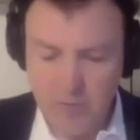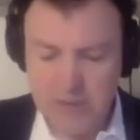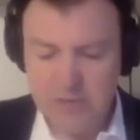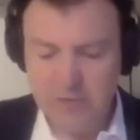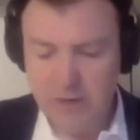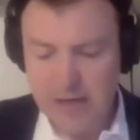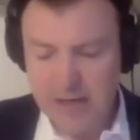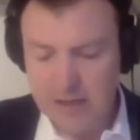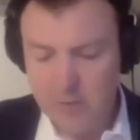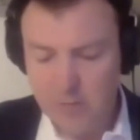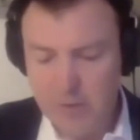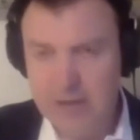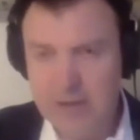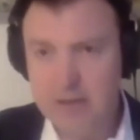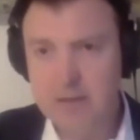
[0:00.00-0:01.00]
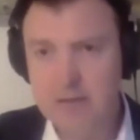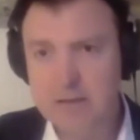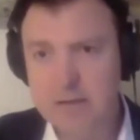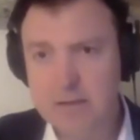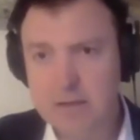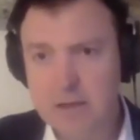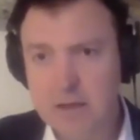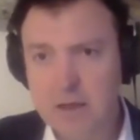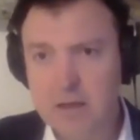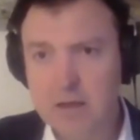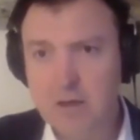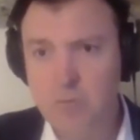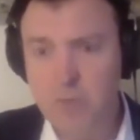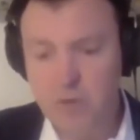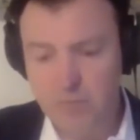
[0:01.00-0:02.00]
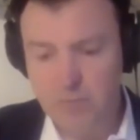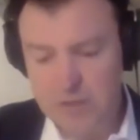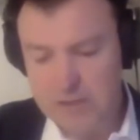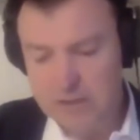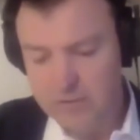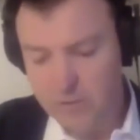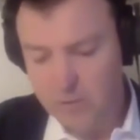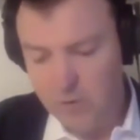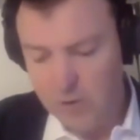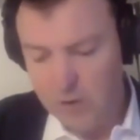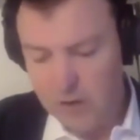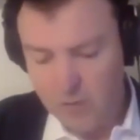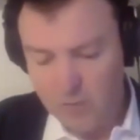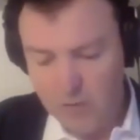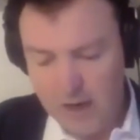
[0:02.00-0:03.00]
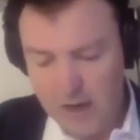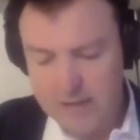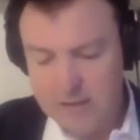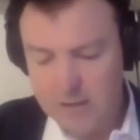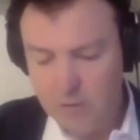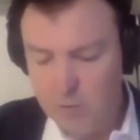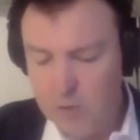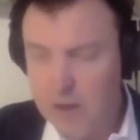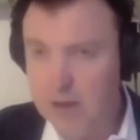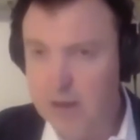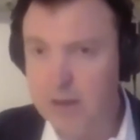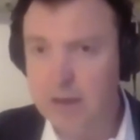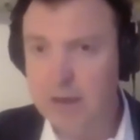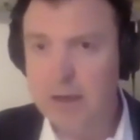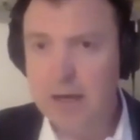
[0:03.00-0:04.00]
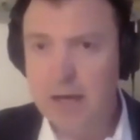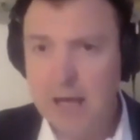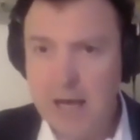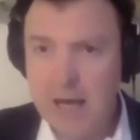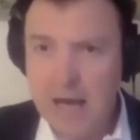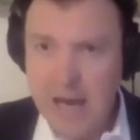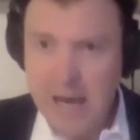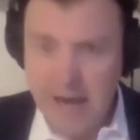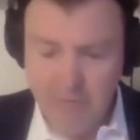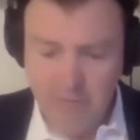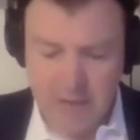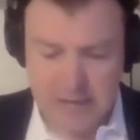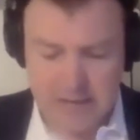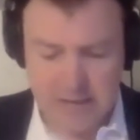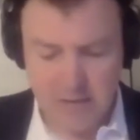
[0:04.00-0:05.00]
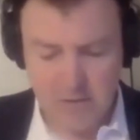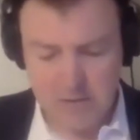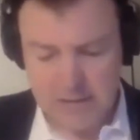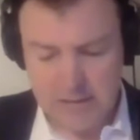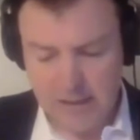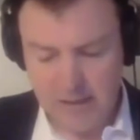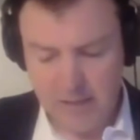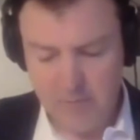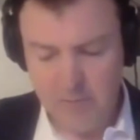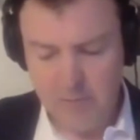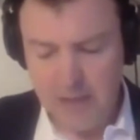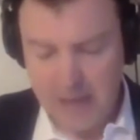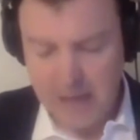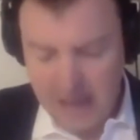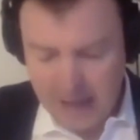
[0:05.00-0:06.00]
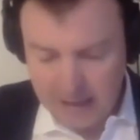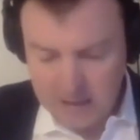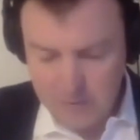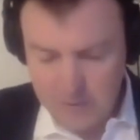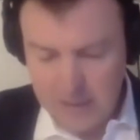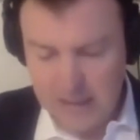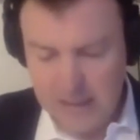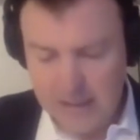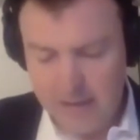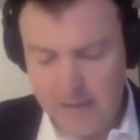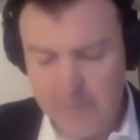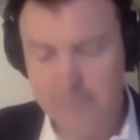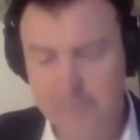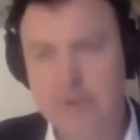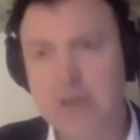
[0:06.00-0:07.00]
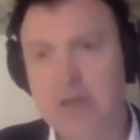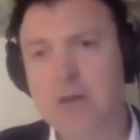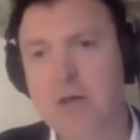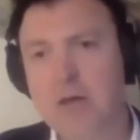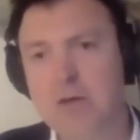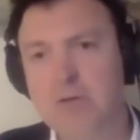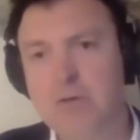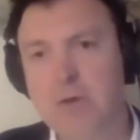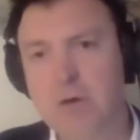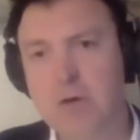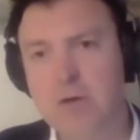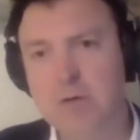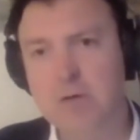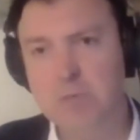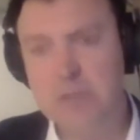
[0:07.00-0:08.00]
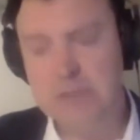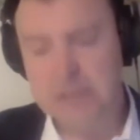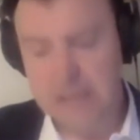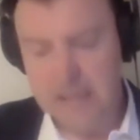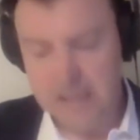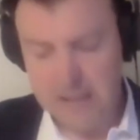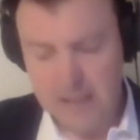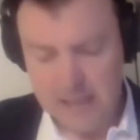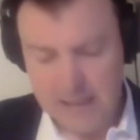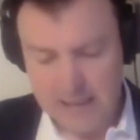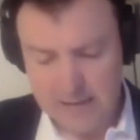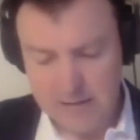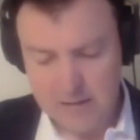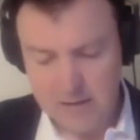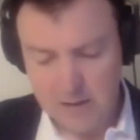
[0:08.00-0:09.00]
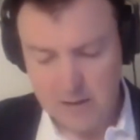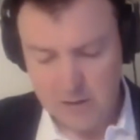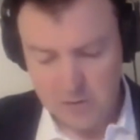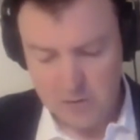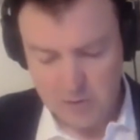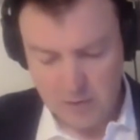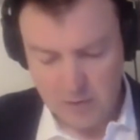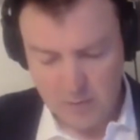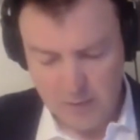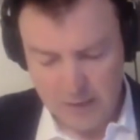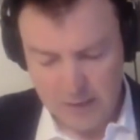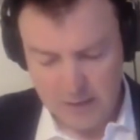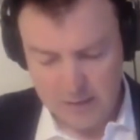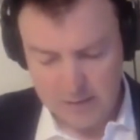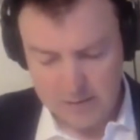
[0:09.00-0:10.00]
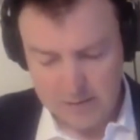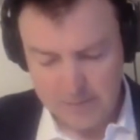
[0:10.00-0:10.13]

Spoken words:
for independence, the movements for rights at work. Every single time at the beginning, those folks were seen as troublemakers.